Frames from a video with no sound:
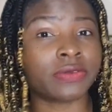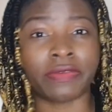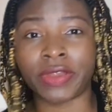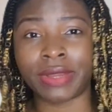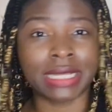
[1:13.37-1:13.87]

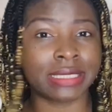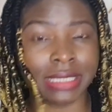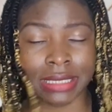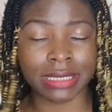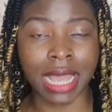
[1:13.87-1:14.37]
ovarian
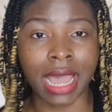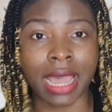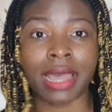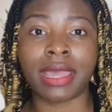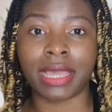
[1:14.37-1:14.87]
cysts
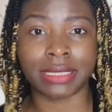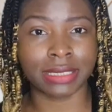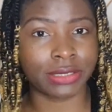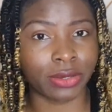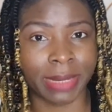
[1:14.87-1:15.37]
are
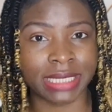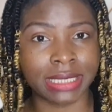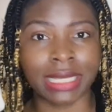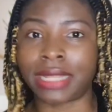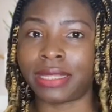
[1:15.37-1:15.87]

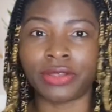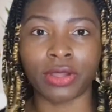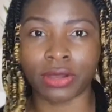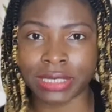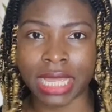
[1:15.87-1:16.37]
asymptomatic and they
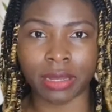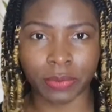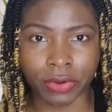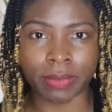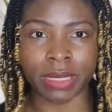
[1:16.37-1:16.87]
don't cause any
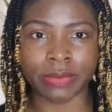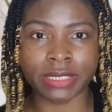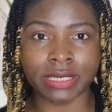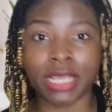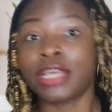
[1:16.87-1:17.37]
problems.